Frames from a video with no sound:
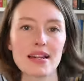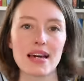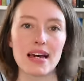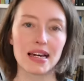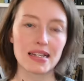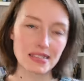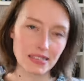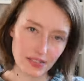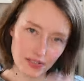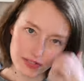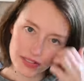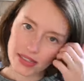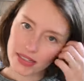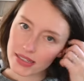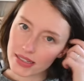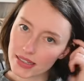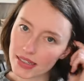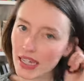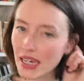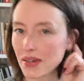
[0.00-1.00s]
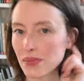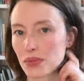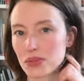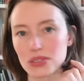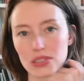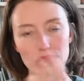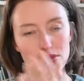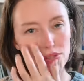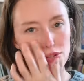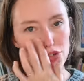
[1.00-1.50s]
last thing I
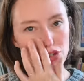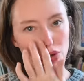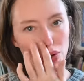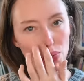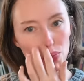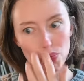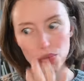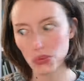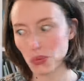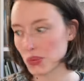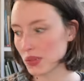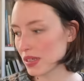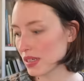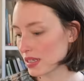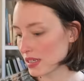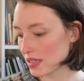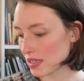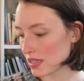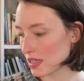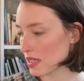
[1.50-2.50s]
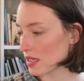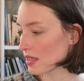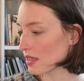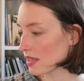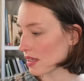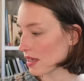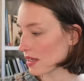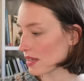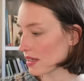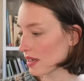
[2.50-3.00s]
wanted to show you is
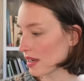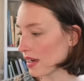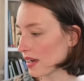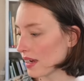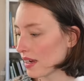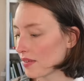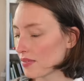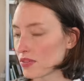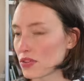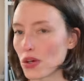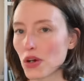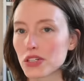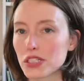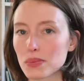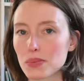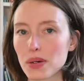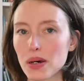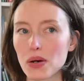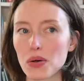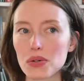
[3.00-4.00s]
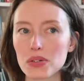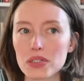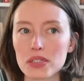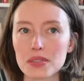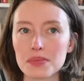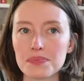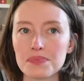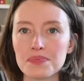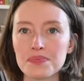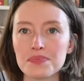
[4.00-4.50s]
that I've talked
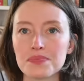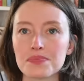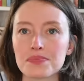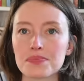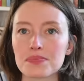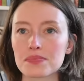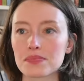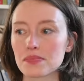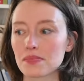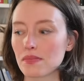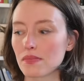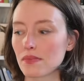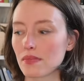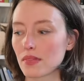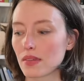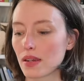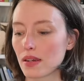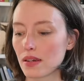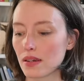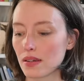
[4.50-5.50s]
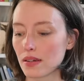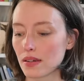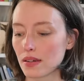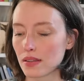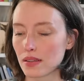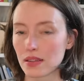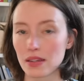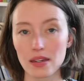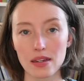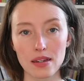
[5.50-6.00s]
about
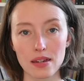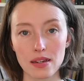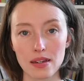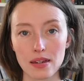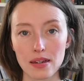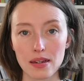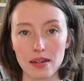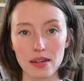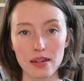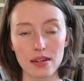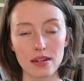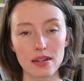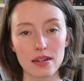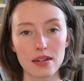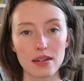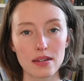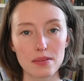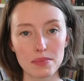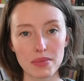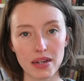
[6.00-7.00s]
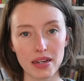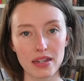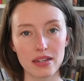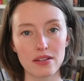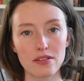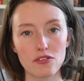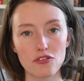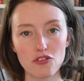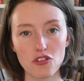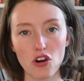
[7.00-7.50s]
in the in
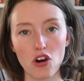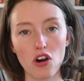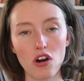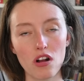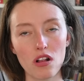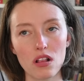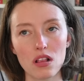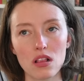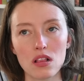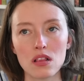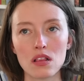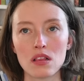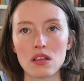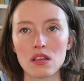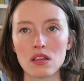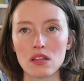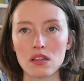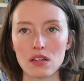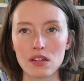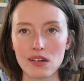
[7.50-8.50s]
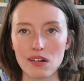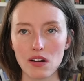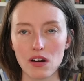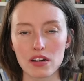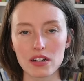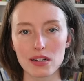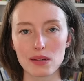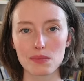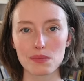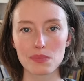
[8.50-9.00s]
my fall,
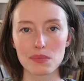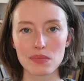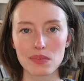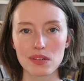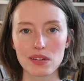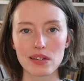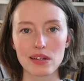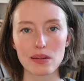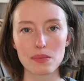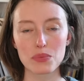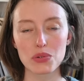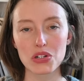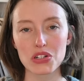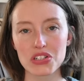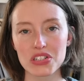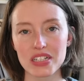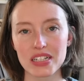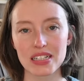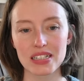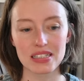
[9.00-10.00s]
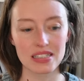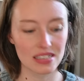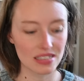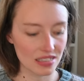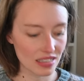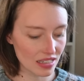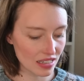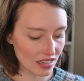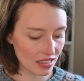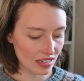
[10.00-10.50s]
autumn uh,
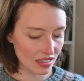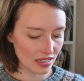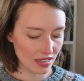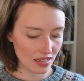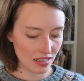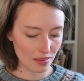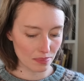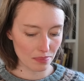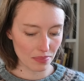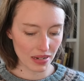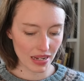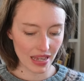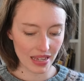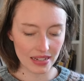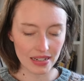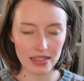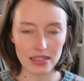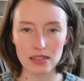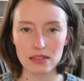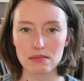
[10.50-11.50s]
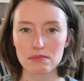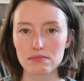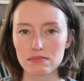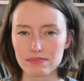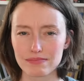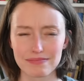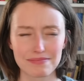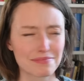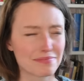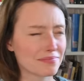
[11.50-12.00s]
projects planning
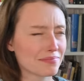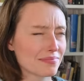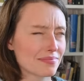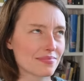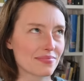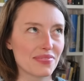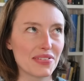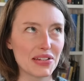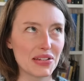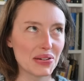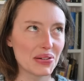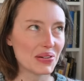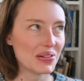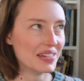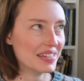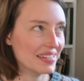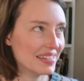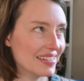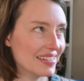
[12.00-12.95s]
video.